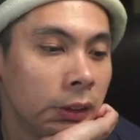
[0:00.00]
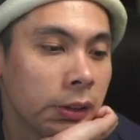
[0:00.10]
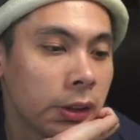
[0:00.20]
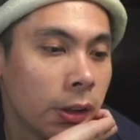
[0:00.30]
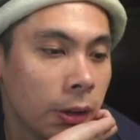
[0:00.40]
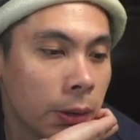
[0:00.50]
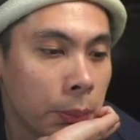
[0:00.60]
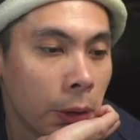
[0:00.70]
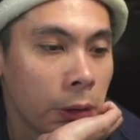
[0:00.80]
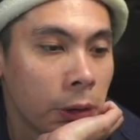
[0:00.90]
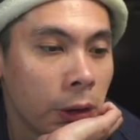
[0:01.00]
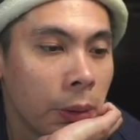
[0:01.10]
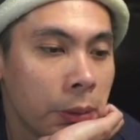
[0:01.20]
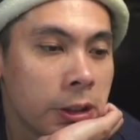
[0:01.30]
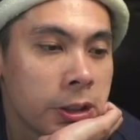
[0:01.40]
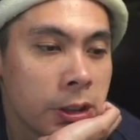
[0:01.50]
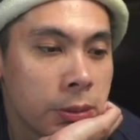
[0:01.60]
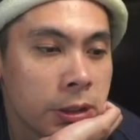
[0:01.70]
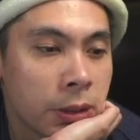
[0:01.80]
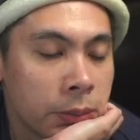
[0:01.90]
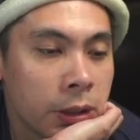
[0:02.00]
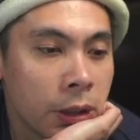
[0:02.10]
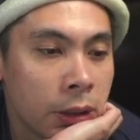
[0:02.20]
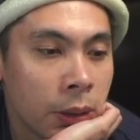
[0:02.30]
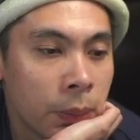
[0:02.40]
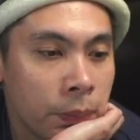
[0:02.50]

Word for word: we go. Mo Hubba sent me something here.